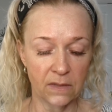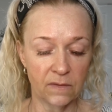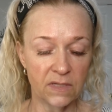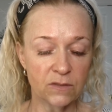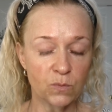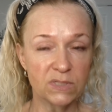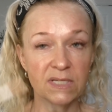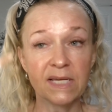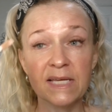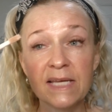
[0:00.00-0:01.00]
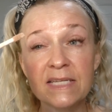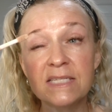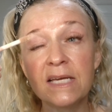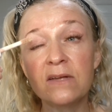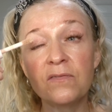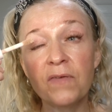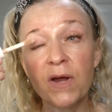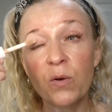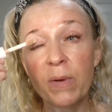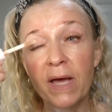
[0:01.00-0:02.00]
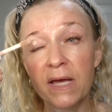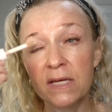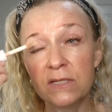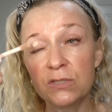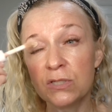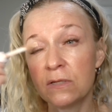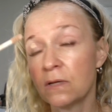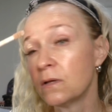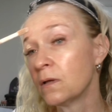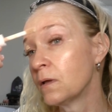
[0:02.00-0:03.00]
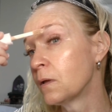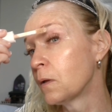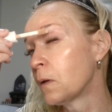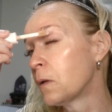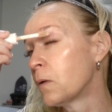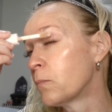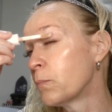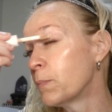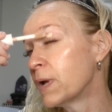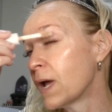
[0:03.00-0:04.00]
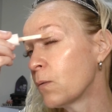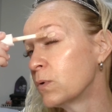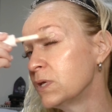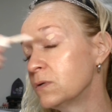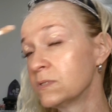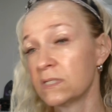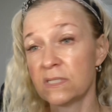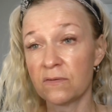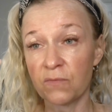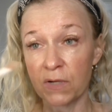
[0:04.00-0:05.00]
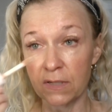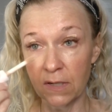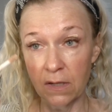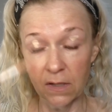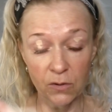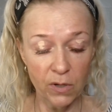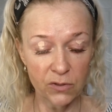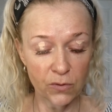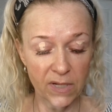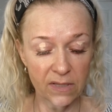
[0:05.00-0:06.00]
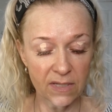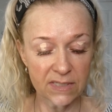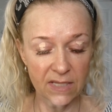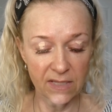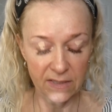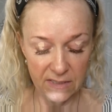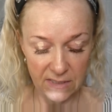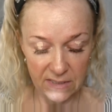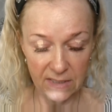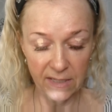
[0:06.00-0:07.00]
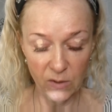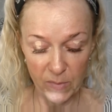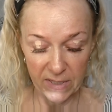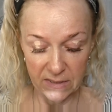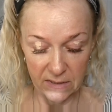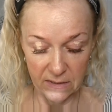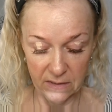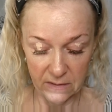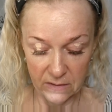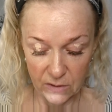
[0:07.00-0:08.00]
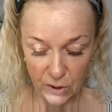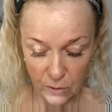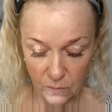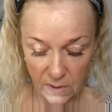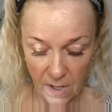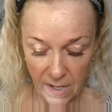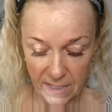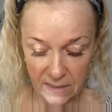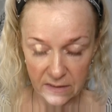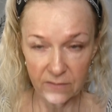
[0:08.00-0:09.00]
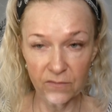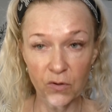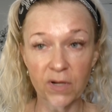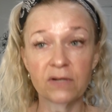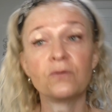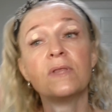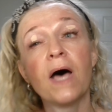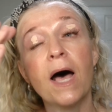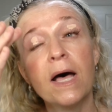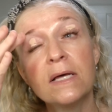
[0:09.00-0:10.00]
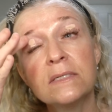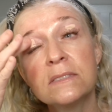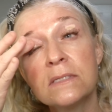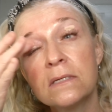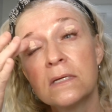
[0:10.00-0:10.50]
This is in Fair Beige, but I will use a different color underneath because I think this is a little bit too light for under the eyes.